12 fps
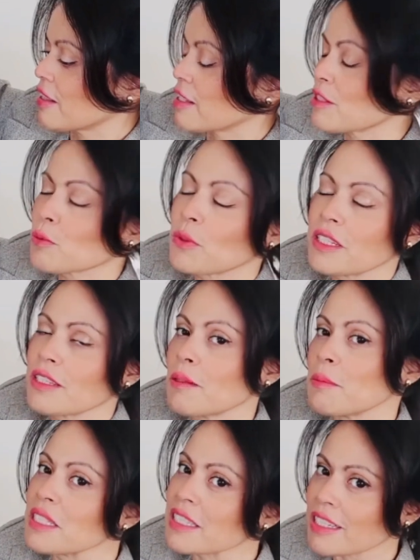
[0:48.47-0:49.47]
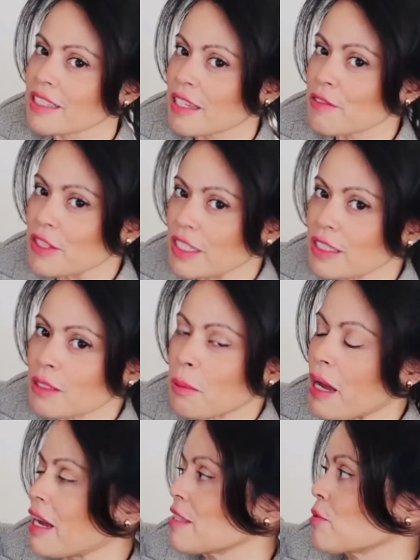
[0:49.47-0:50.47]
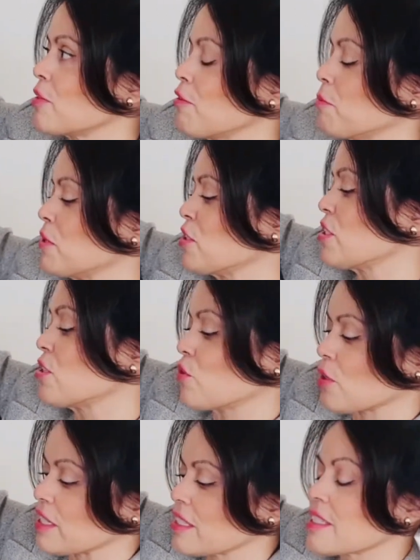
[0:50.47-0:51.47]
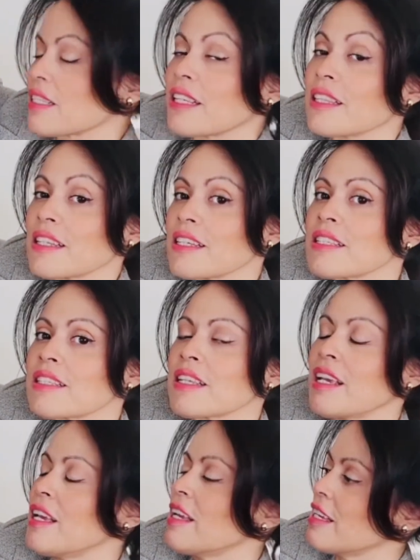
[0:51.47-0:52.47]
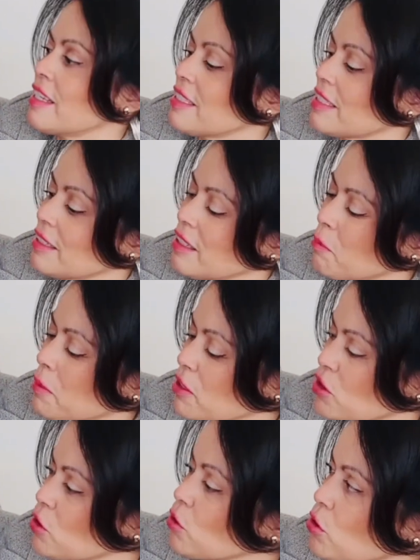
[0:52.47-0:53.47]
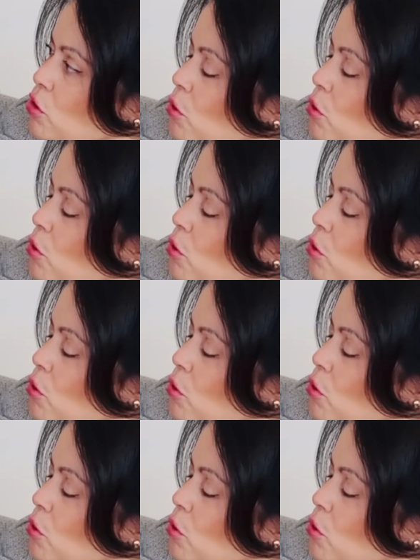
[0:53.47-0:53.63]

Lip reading: That's one of the mistakes I've done in the past when I've purchased dresses like this, is that they've been too